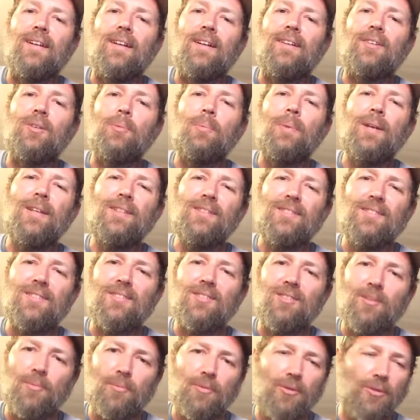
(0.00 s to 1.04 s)
And the bass
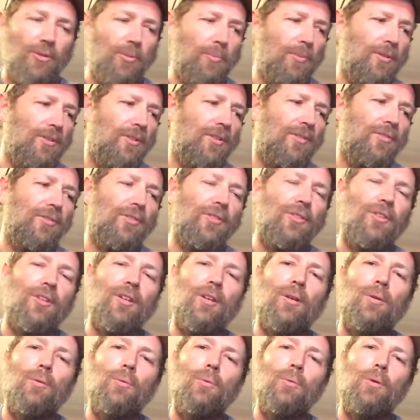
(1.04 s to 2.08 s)
does something a little bit different there.
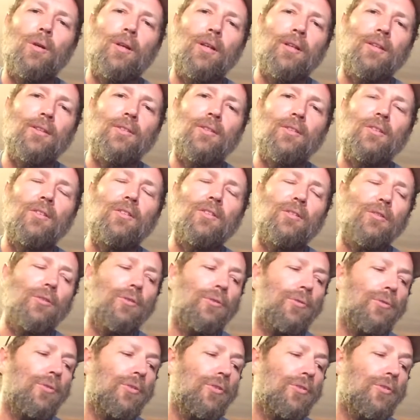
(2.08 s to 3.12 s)
1,
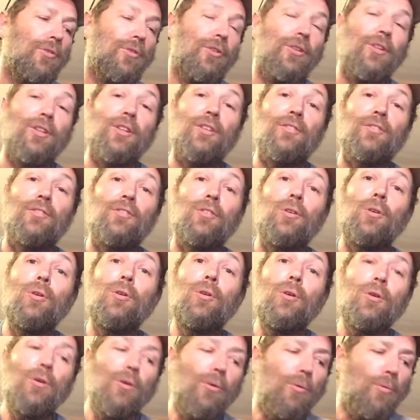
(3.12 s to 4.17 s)
2, 3,
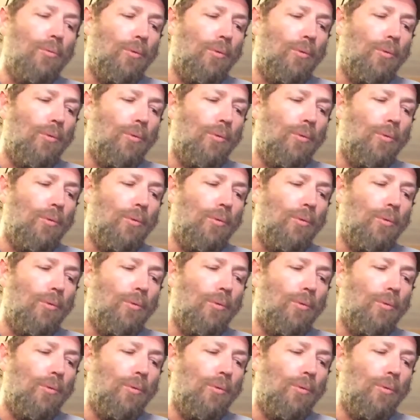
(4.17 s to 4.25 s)
4.